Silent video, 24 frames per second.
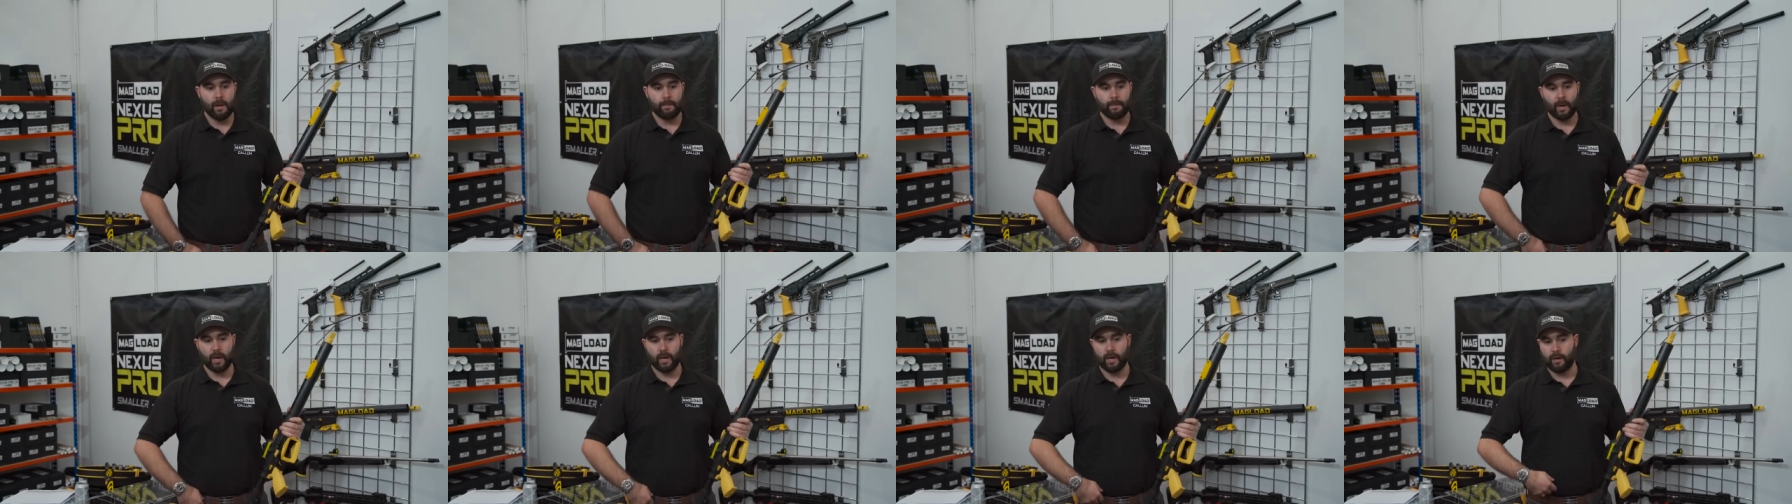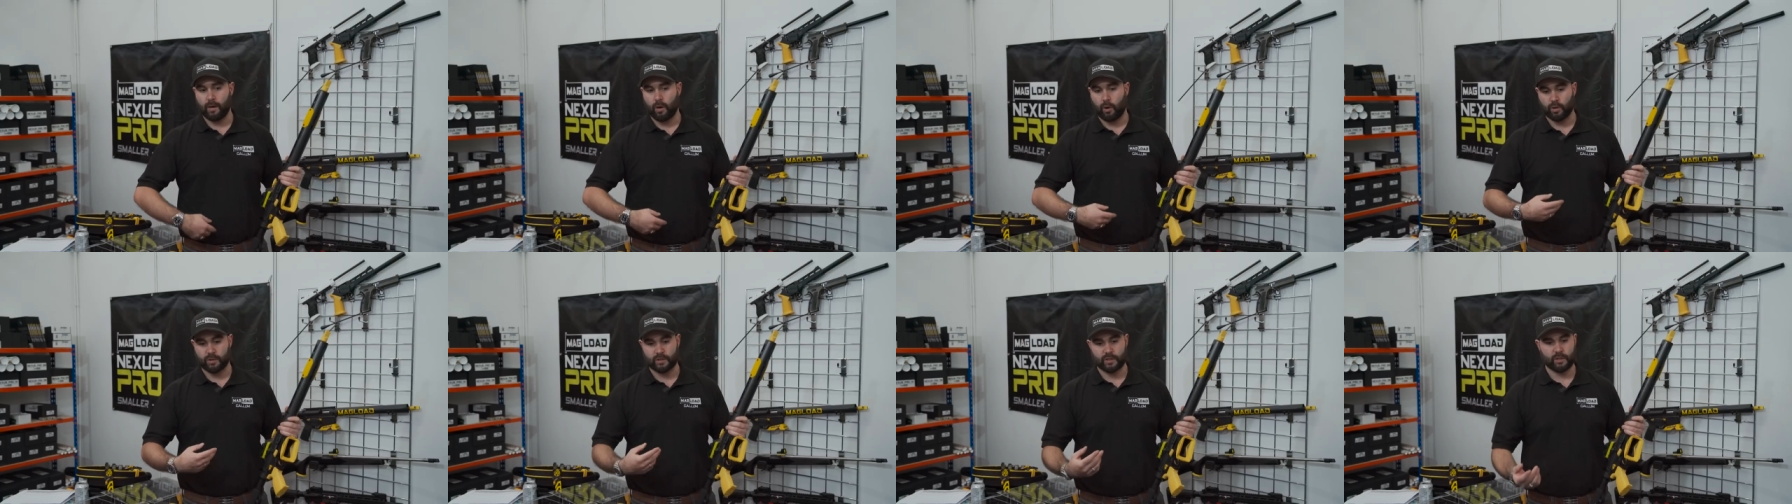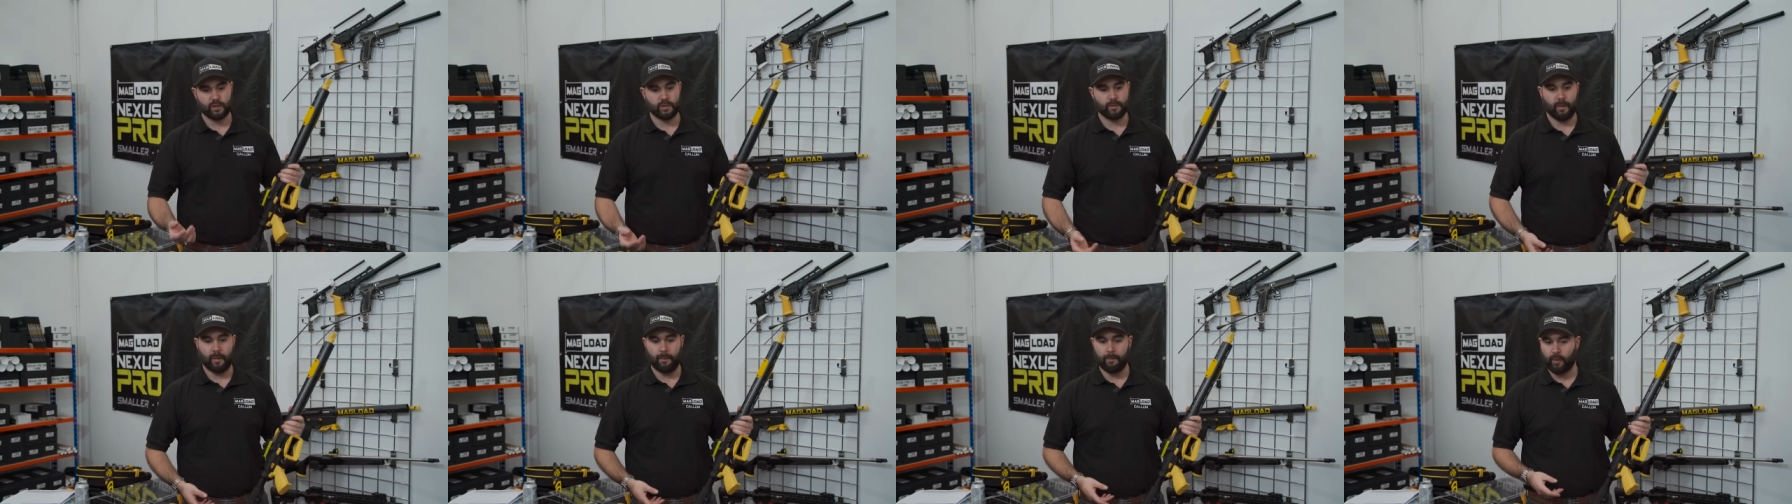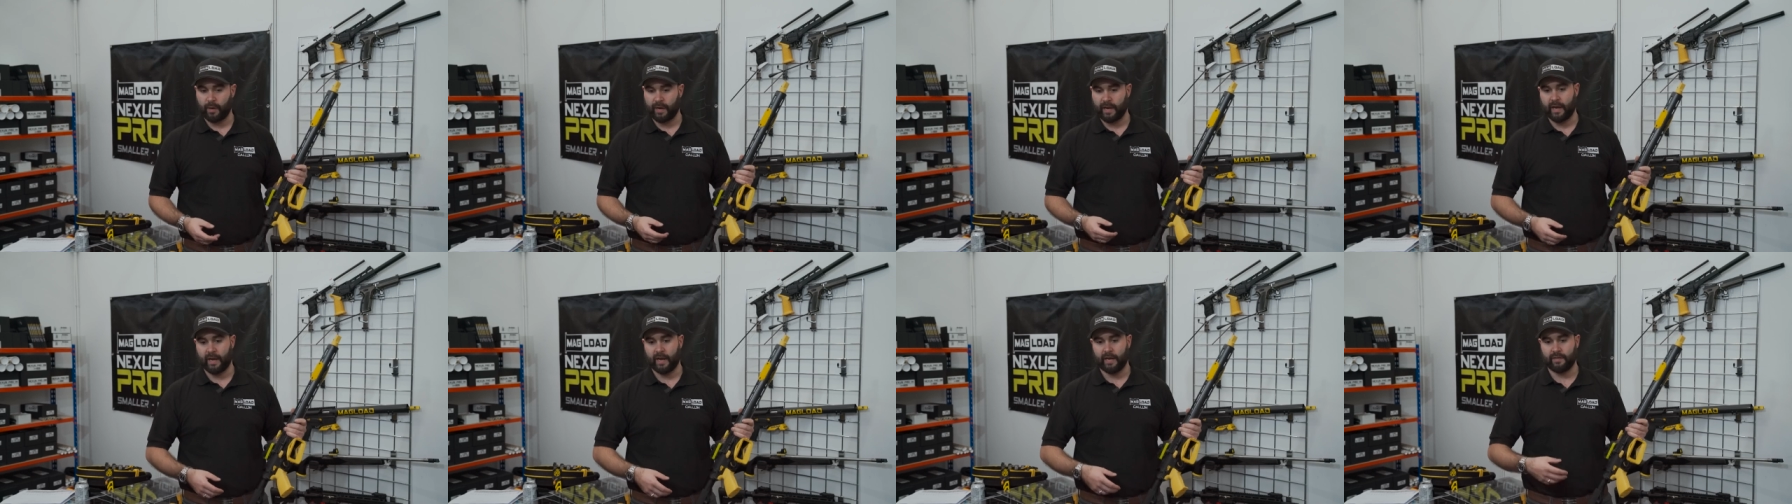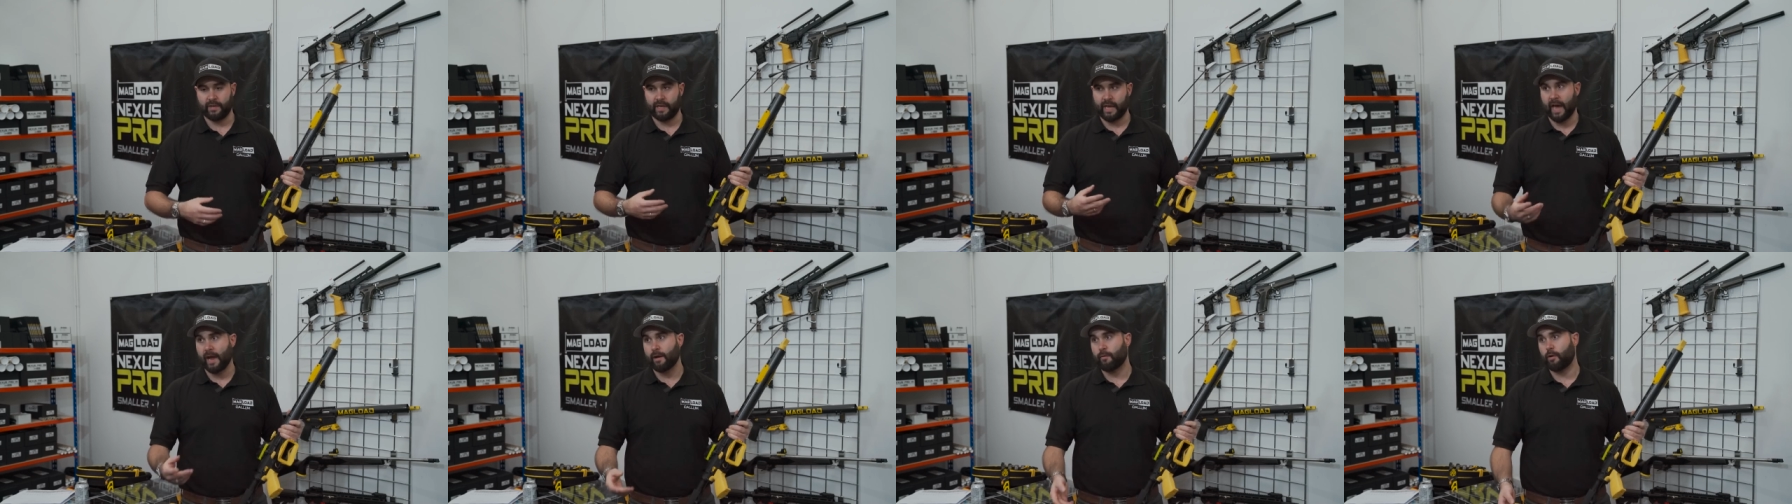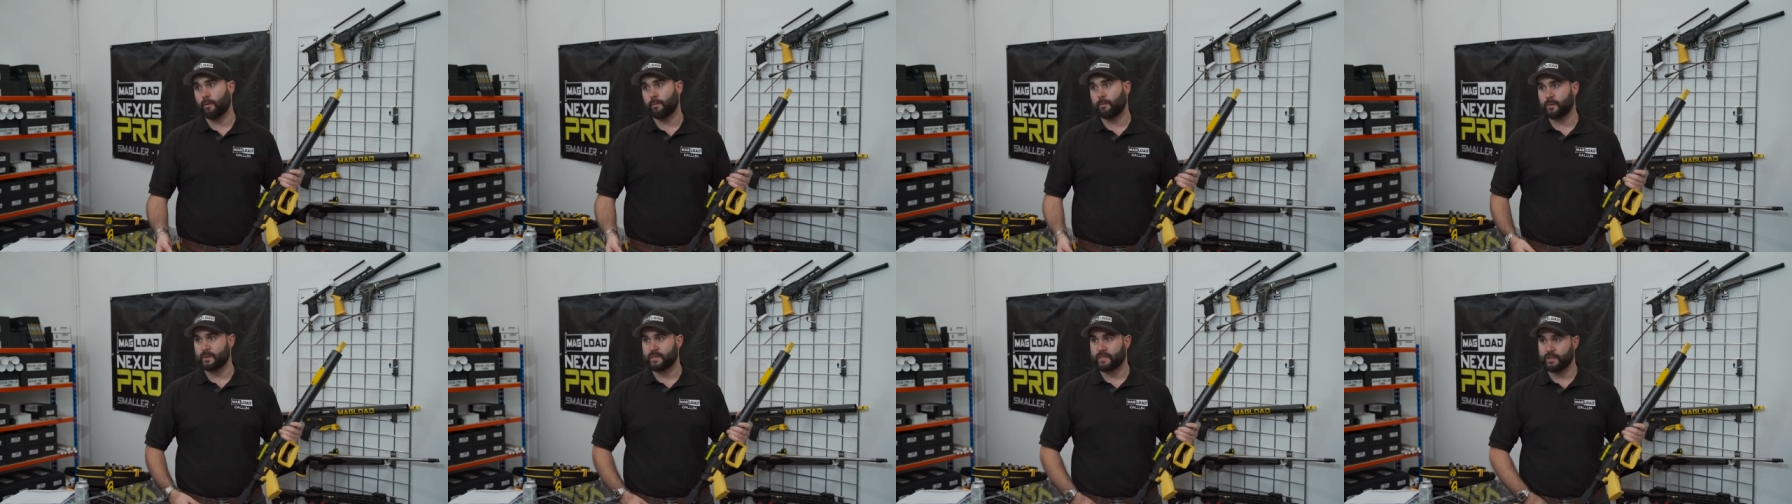But Otto's been bringing in the
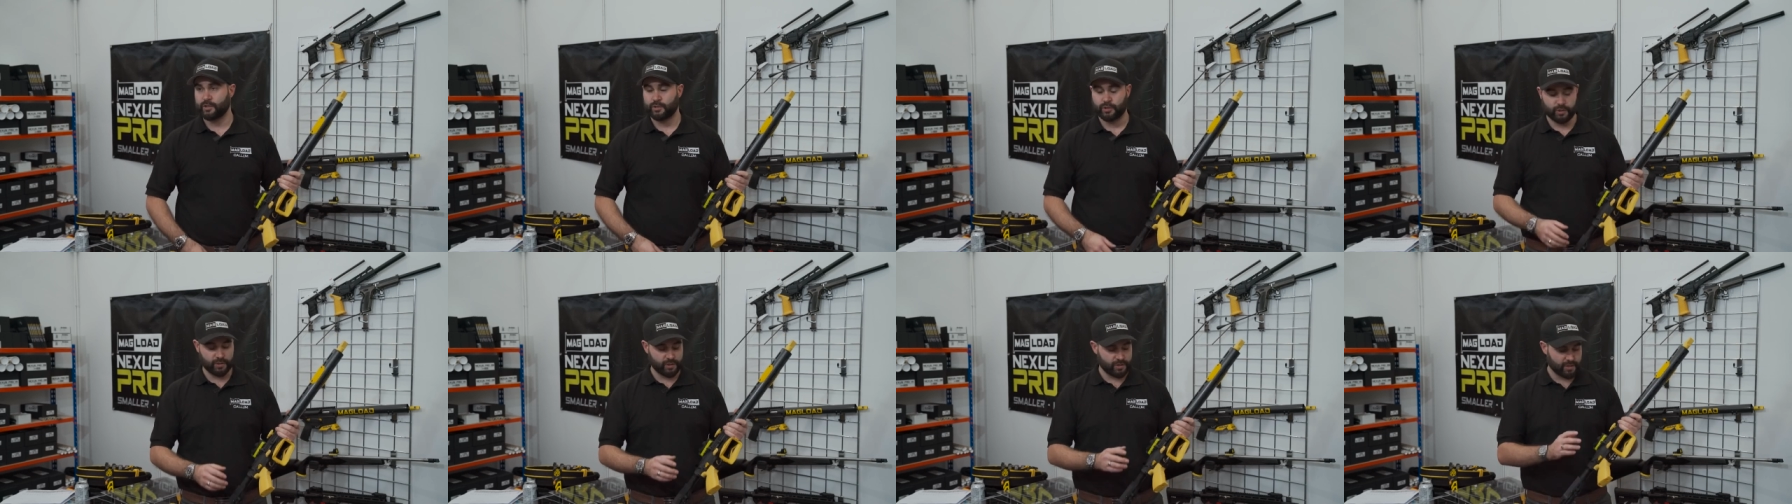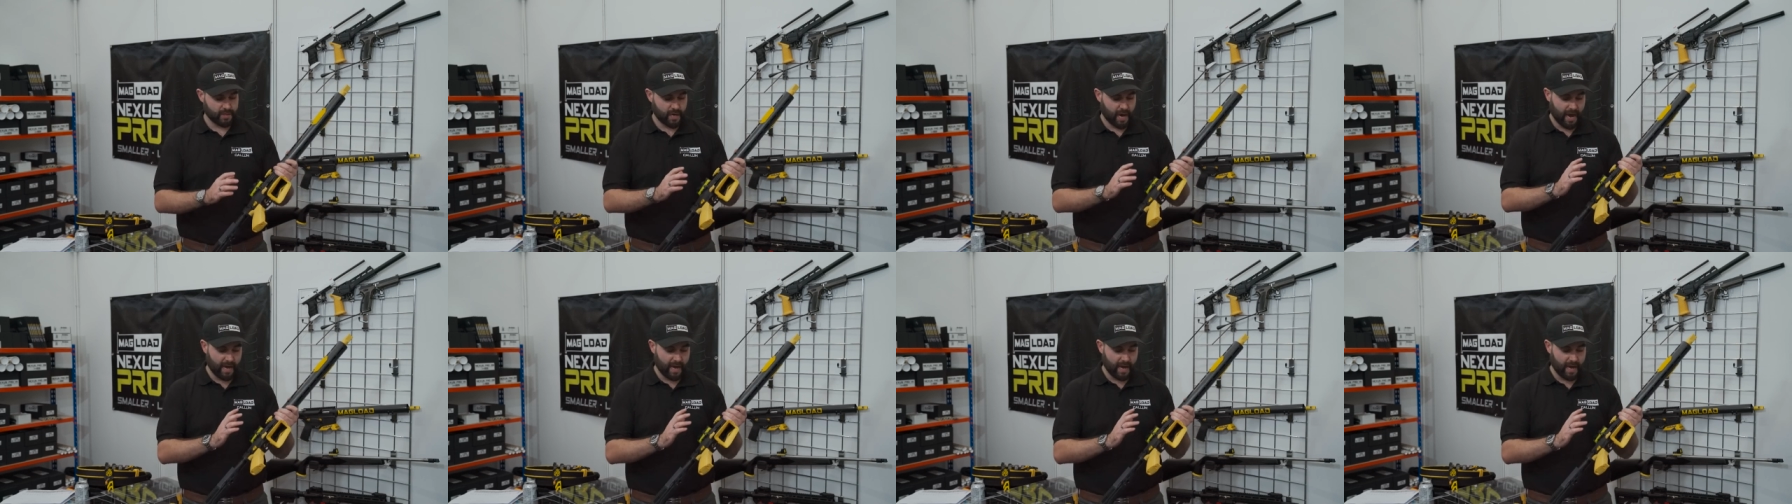Aero Precisions